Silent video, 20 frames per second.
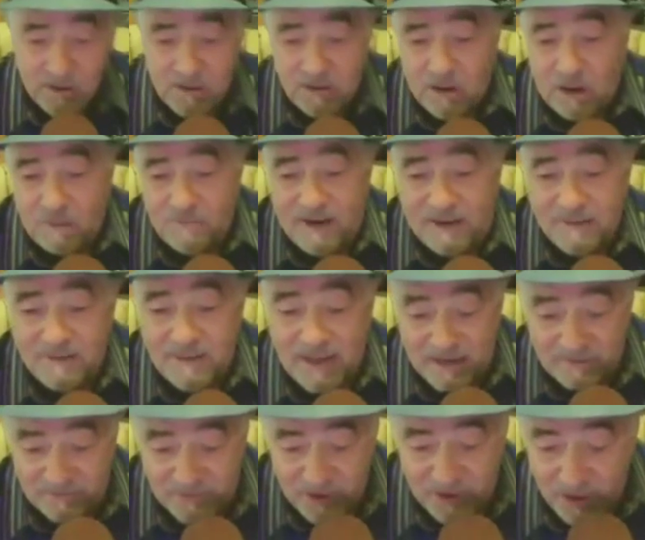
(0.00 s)
About that
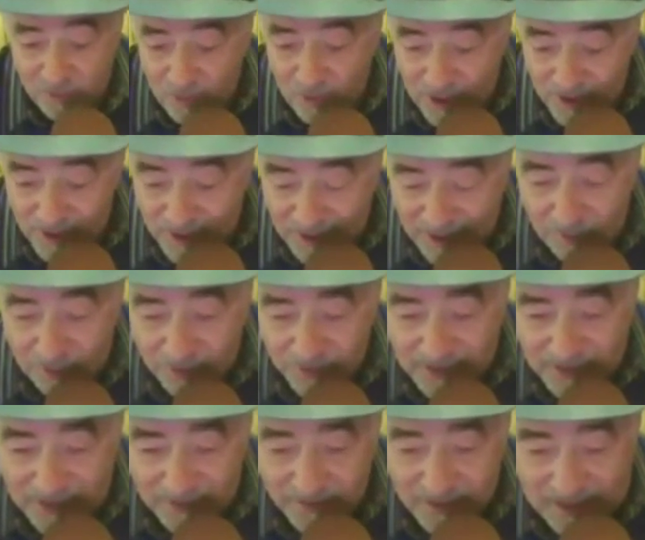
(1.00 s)
of Tijuana. I wonder
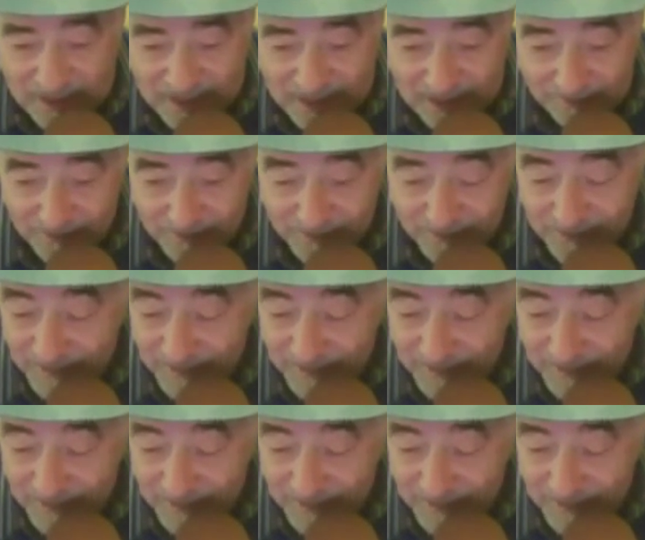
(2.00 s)
how that happened.